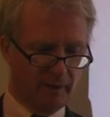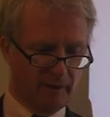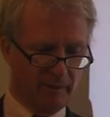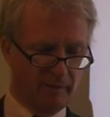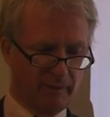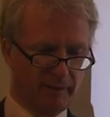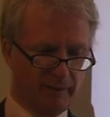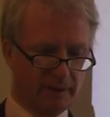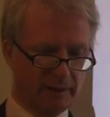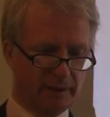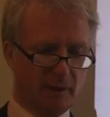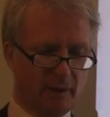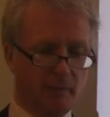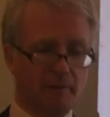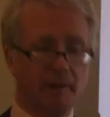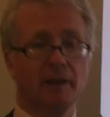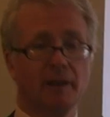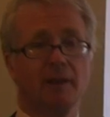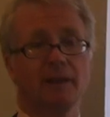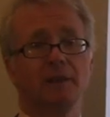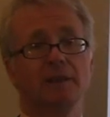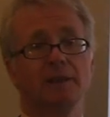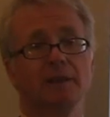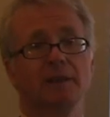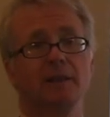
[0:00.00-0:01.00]
that some had
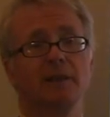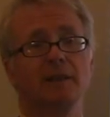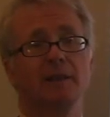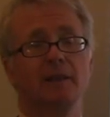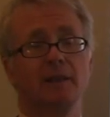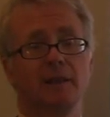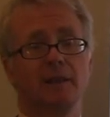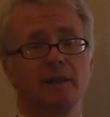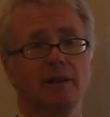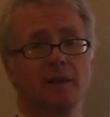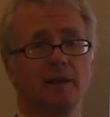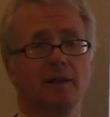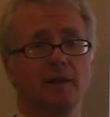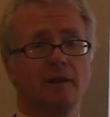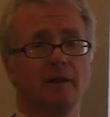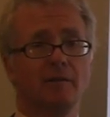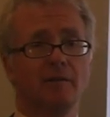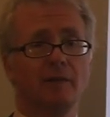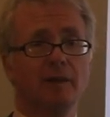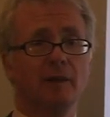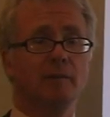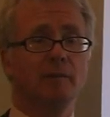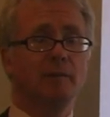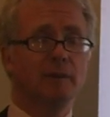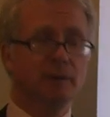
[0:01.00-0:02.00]
considered it
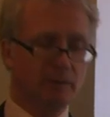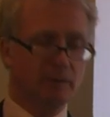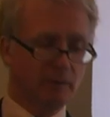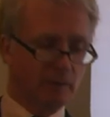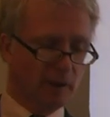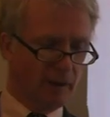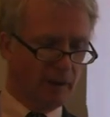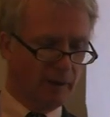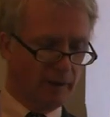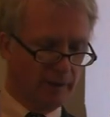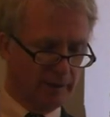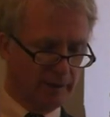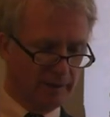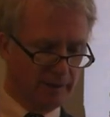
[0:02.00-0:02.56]
the image of God,